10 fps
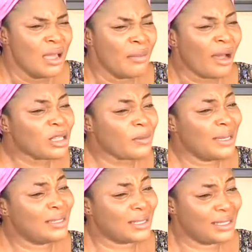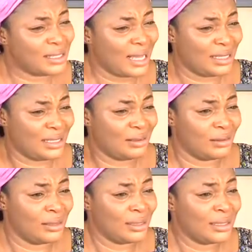My husband insisted
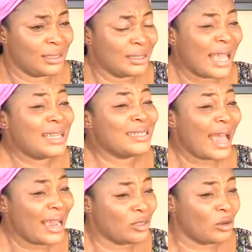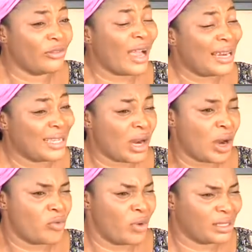that he died of
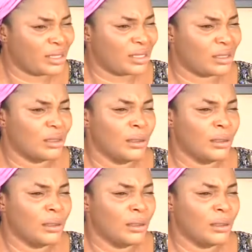cardiac arrest.